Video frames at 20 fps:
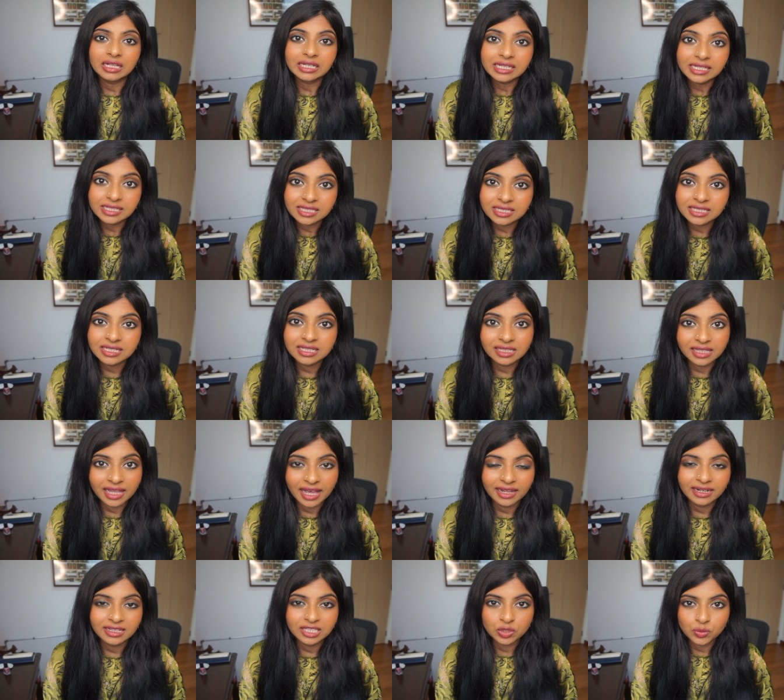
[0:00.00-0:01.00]
listed
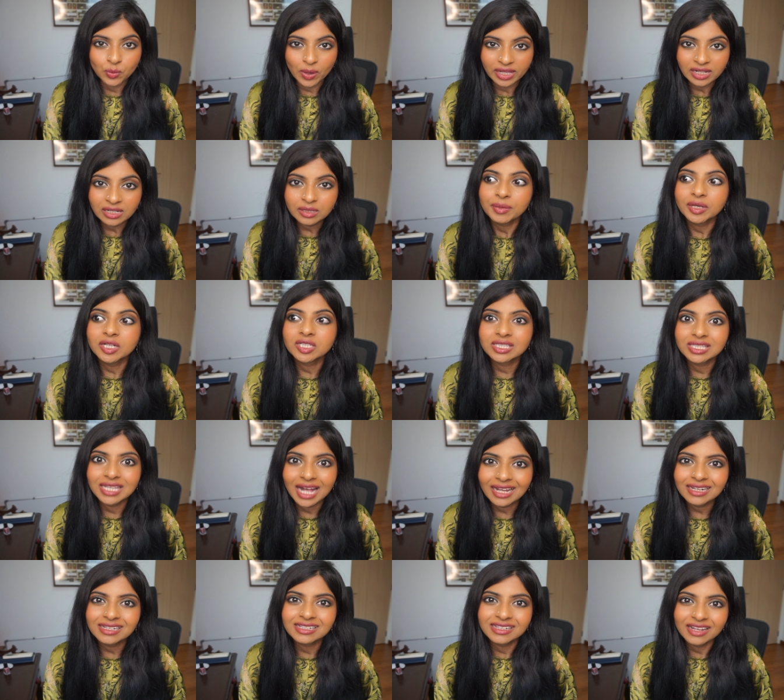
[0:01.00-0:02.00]
there as well, because
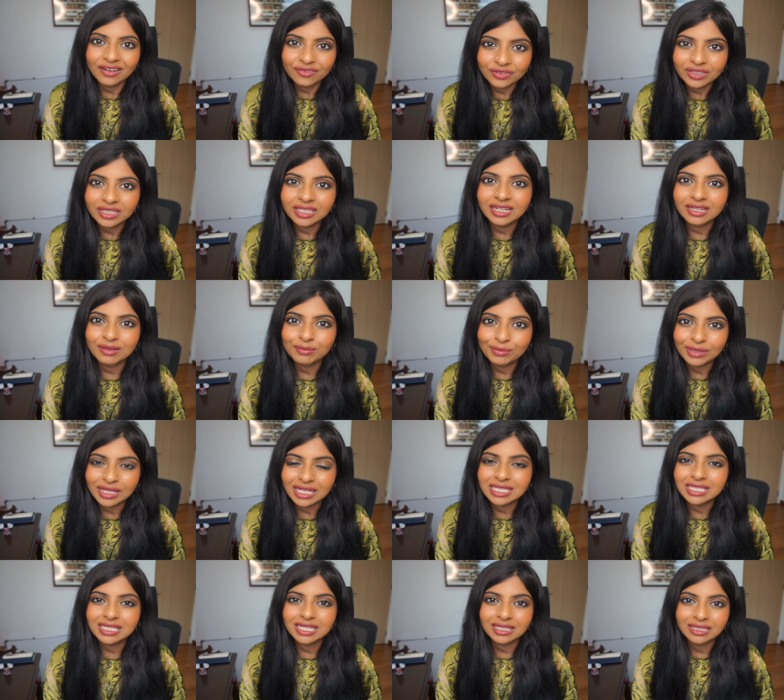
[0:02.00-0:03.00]
that definitely
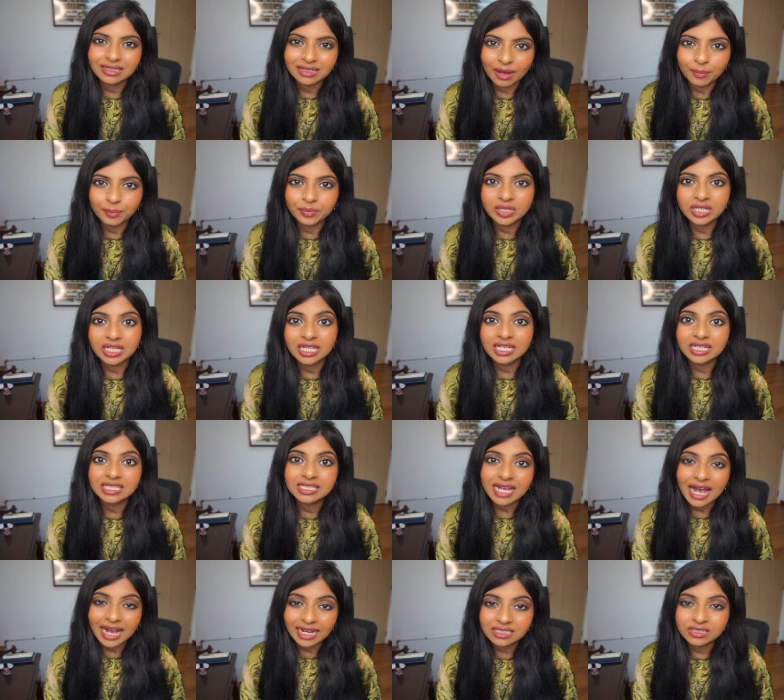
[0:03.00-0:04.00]
means that the company is
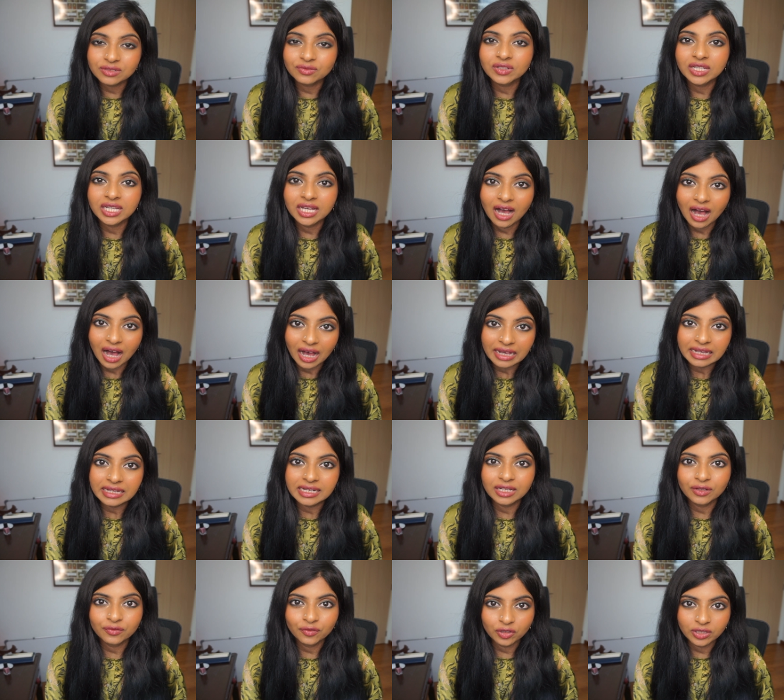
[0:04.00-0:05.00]
actively
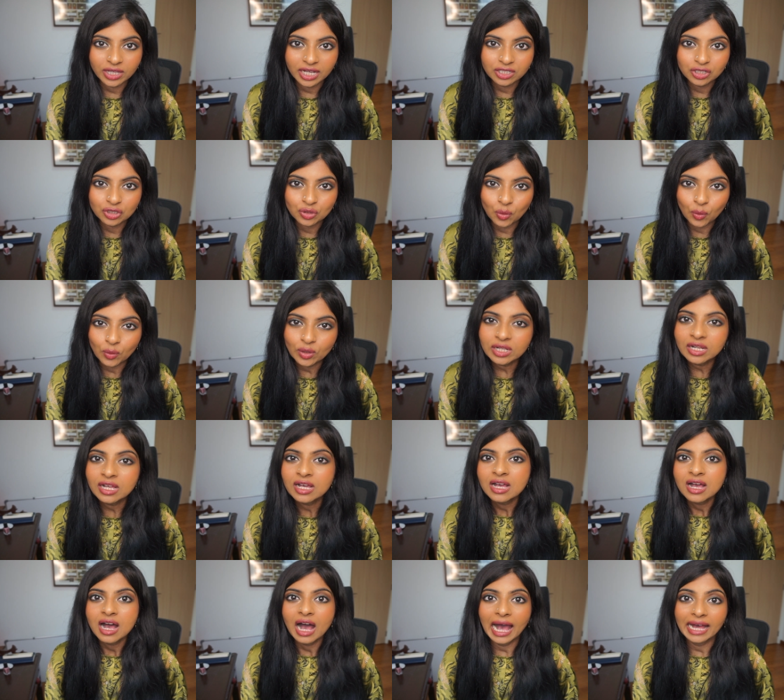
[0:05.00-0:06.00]
hiring for that role
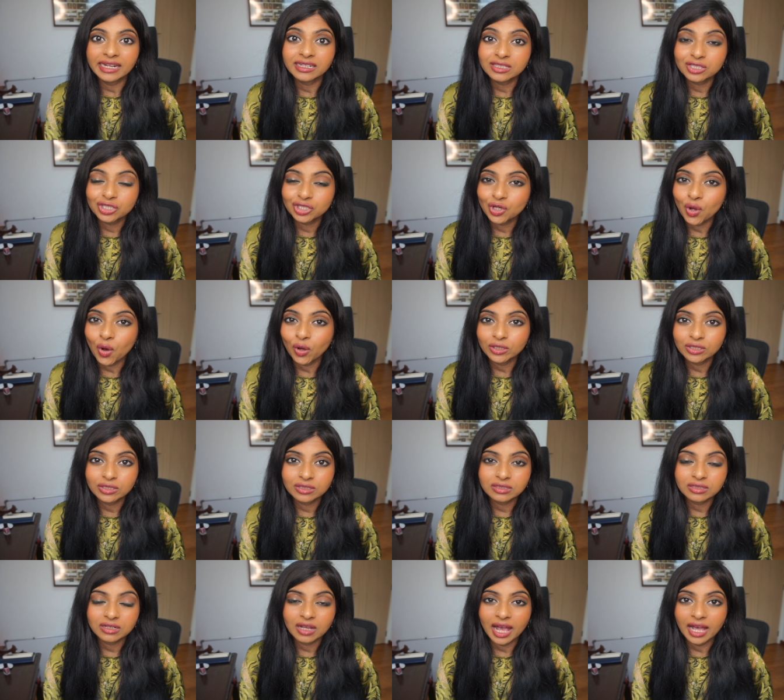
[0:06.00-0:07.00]
and it's
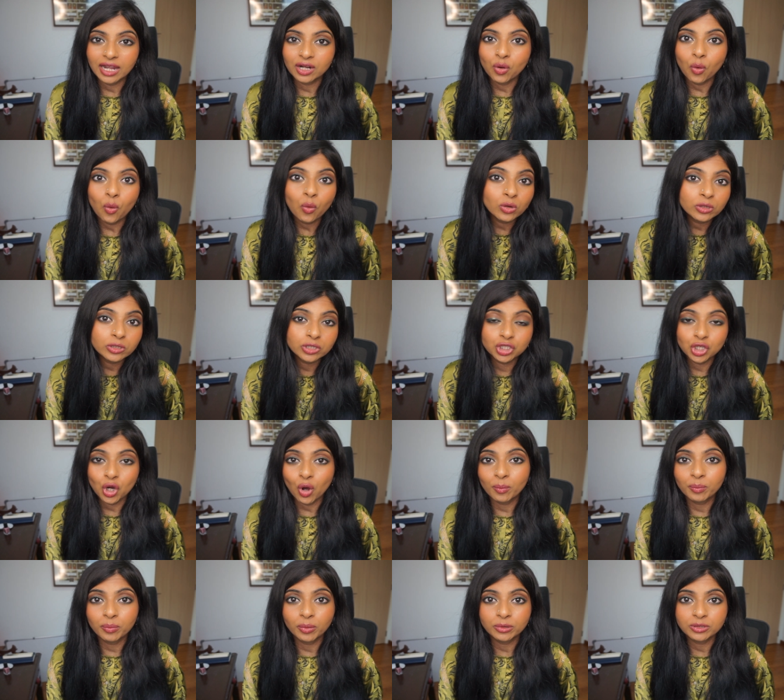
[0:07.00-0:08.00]
not an old
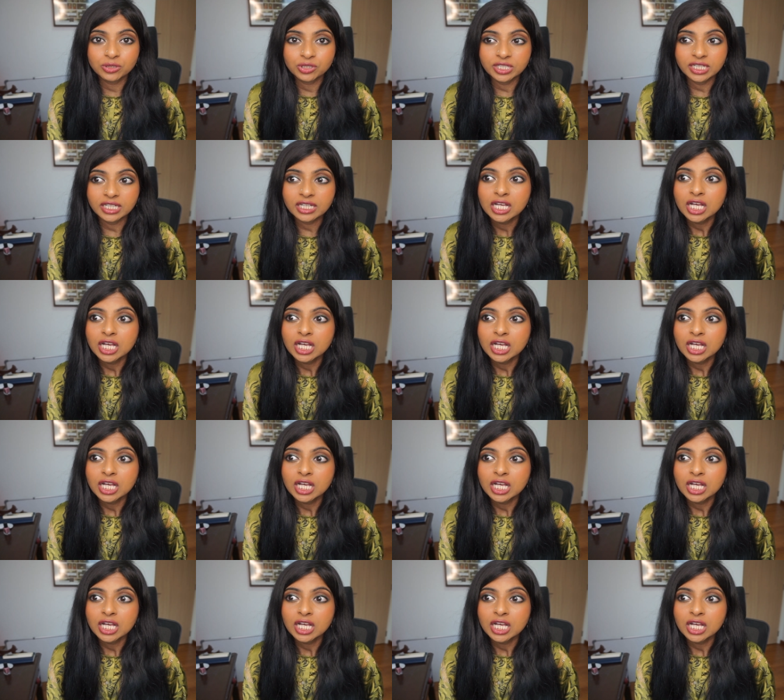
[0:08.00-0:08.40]
job posting.